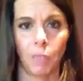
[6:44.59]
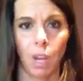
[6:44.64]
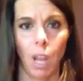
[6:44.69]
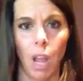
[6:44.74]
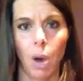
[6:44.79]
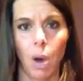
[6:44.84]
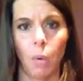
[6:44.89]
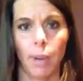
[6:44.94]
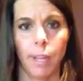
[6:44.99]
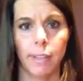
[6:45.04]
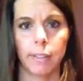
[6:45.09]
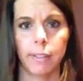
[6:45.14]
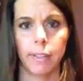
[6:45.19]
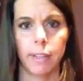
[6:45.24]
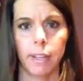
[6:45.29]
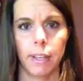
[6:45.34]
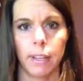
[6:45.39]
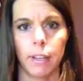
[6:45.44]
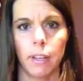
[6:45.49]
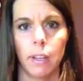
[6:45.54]
outweighs
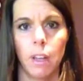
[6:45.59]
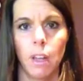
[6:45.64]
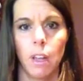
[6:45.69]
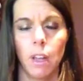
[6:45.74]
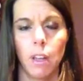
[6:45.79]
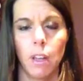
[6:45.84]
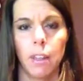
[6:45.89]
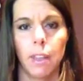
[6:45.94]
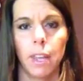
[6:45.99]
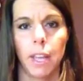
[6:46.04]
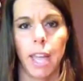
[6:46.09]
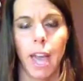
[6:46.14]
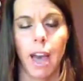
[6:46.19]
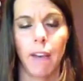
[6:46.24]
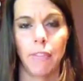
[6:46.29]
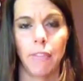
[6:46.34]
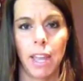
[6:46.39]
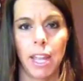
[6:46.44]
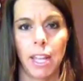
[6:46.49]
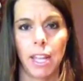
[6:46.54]
the
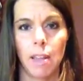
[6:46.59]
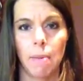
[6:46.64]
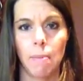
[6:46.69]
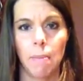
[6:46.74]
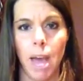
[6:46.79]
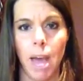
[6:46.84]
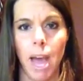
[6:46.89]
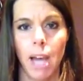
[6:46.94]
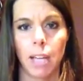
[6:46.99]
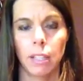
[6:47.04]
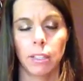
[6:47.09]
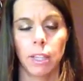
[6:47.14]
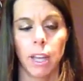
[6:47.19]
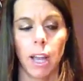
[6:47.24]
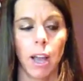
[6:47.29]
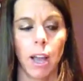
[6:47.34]
caffeine impact.